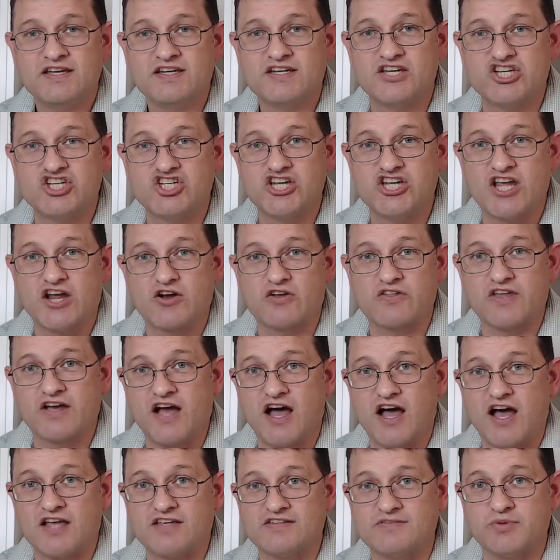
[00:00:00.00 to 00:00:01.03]
to share the
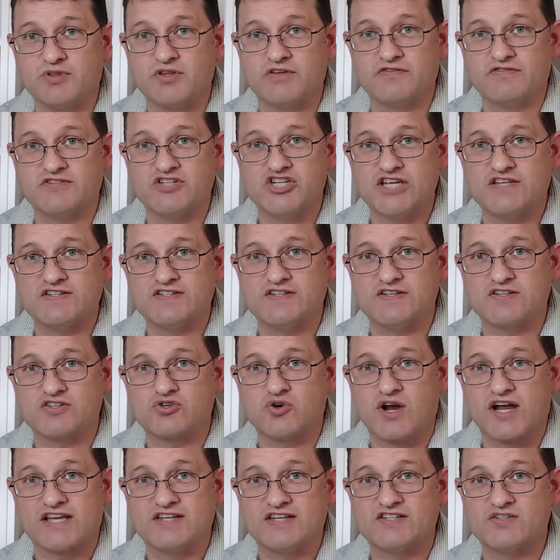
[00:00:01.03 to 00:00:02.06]
gospel of Jesus
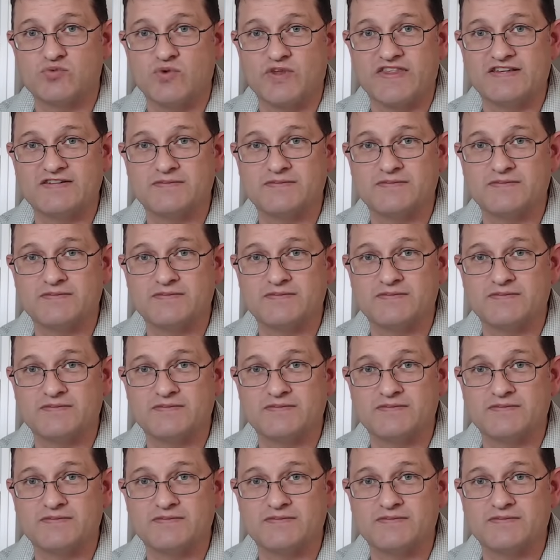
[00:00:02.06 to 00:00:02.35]
Christ with